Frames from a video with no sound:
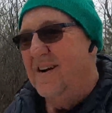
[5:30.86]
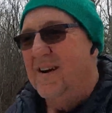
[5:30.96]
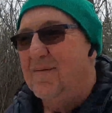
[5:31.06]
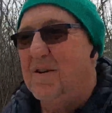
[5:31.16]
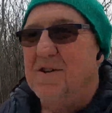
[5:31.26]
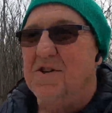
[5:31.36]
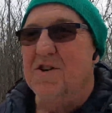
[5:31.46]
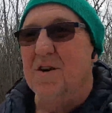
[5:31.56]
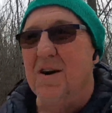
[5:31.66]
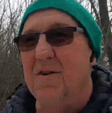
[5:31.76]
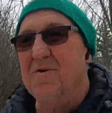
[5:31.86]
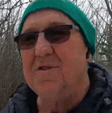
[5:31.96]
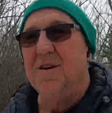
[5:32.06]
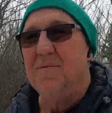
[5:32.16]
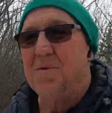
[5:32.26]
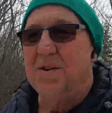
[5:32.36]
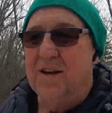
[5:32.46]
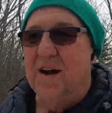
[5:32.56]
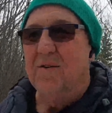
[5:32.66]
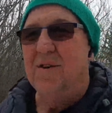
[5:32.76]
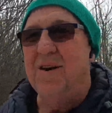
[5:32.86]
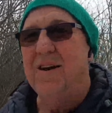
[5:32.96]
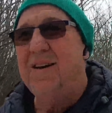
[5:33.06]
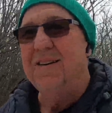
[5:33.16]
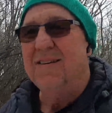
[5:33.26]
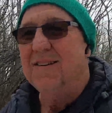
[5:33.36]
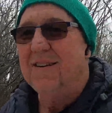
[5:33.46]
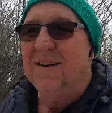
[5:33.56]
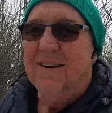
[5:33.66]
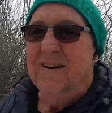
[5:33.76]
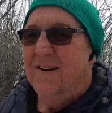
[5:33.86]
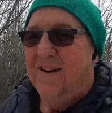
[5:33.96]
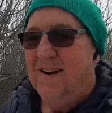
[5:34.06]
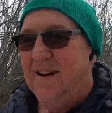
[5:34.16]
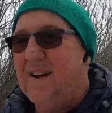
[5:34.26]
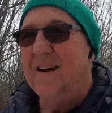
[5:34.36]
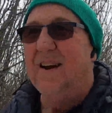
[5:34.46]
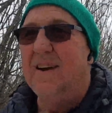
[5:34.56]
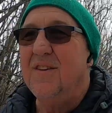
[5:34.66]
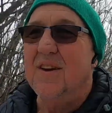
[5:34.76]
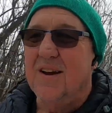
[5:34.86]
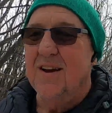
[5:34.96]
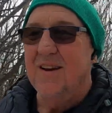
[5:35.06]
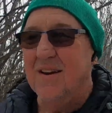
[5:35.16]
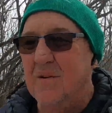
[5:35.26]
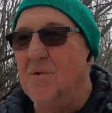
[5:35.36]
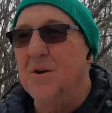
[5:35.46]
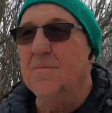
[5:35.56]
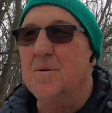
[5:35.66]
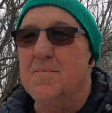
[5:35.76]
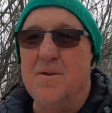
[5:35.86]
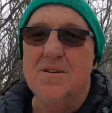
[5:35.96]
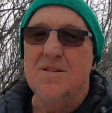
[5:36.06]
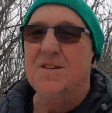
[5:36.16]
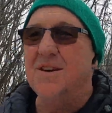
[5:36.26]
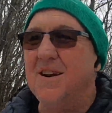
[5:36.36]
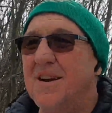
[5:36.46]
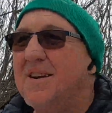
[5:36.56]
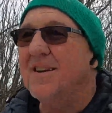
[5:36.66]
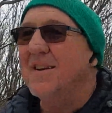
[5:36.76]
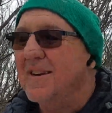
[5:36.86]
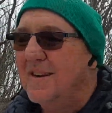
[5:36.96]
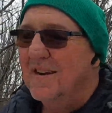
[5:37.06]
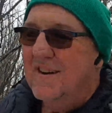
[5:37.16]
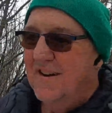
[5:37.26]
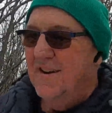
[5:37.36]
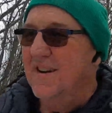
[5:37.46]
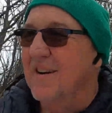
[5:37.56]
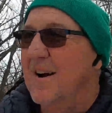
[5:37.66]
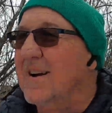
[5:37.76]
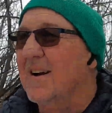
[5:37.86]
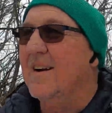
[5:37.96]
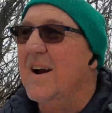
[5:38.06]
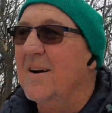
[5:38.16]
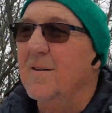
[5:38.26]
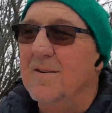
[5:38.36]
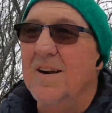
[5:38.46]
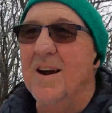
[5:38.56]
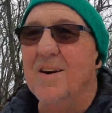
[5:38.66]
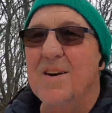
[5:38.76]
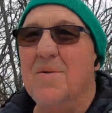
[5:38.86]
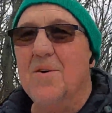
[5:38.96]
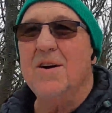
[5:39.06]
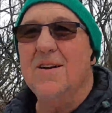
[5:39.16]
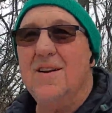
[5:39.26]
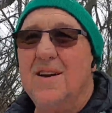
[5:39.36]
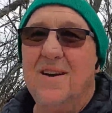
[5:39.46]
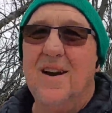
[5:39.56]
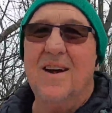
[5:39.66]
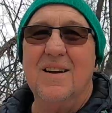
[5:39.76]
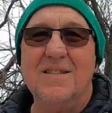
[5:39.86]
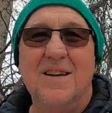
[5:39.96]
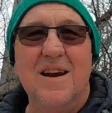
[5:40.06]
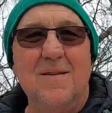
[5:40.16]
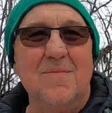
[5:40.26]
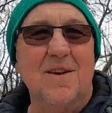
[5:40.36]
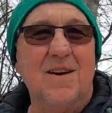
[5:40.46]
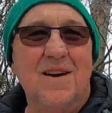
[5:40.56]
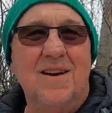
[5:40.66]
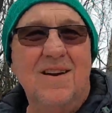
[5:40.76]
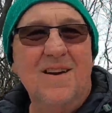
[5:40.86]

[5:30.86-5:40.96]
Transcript: I'm not sure who's going to win that one. I think it will be BC. Calgary went in there in the last game there and